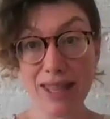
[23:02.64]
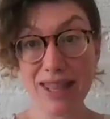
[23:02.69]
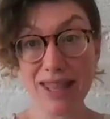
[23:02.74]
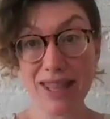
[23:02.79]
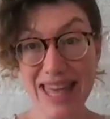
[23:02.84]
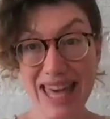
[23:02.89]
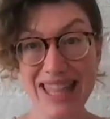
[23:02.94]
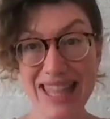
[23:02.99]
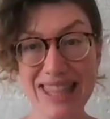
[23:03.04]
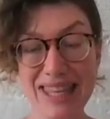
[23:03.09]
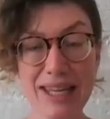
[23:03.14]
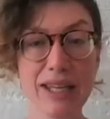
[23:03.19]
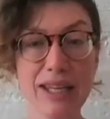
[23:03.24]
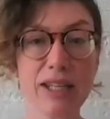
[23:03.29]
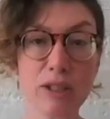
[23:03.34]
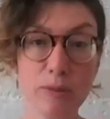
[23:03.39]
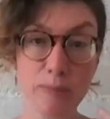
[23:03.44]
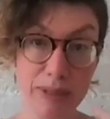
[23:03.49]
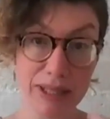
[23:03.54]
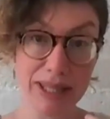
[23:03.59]
that thing
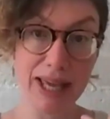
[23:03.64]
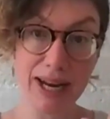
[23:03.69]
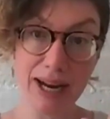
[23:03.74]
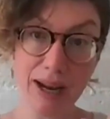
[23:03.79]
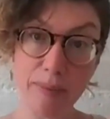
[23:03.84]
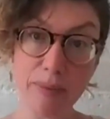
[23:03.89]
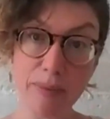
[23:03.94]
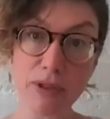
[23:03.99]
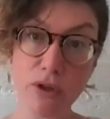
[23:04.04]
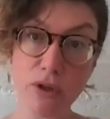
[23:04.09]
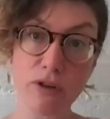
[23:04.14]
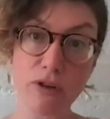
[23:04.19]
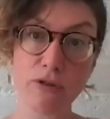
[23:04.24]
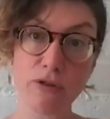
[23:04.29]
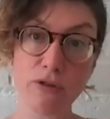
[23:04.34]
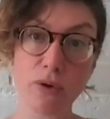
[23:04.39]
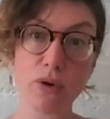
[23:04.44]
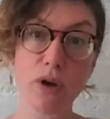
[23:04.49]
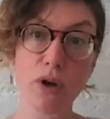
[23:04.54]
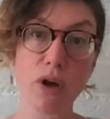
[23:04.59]
is, but that happens on a
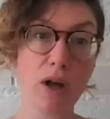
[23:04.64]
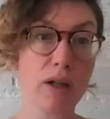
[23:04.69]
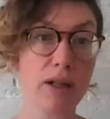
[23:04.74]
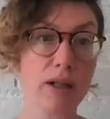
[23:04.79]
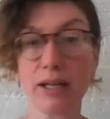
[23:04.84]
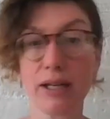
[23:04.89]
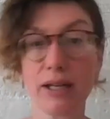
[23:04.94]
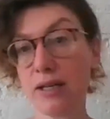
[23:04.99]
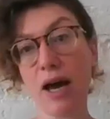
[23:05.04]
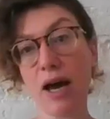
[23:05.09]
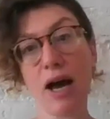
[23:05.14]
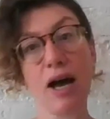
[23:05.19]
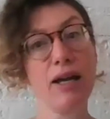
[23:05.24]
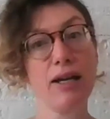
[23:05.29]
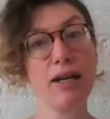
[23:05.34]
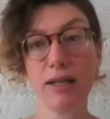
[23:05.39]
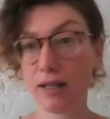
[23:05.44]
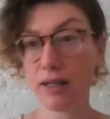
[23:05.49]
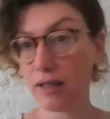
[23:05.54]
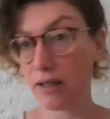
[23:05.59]
phone call and
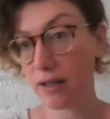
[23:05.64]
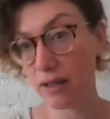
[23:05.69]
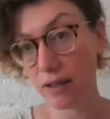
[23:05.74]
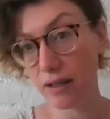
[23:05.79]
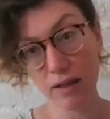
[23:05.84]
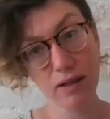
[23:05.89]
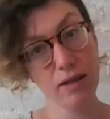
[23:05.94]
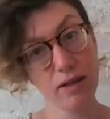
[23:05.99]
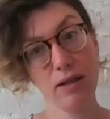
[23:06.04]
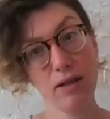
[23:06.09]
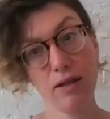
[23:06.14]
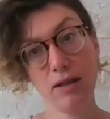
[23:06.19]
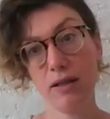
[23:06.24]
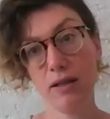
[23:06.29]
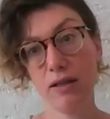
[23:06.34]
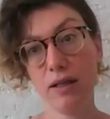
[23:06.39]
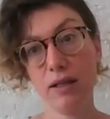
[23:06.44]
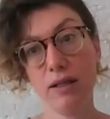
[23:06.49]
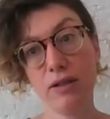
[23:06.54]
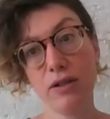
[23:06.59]
not in
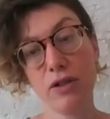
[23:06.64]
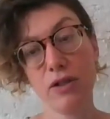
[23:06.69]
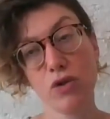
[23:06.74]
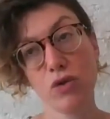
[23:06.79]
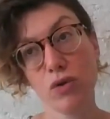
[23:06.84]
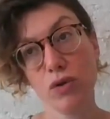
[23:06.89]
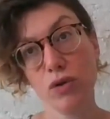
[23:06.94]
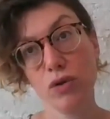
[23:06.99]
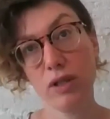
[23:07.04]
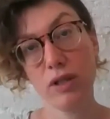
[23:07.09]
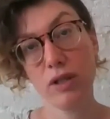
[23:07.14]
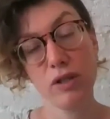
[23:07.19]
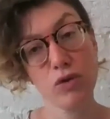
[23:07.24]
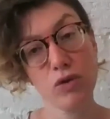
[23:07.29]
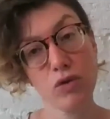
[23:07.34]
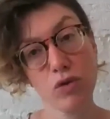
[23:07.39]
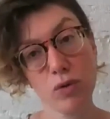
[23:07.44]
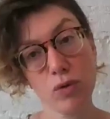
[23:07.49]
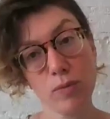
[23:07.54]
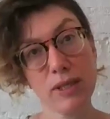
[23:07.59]
this
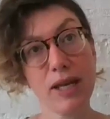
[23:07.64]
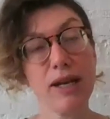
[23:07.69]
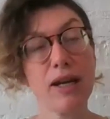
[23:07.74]
group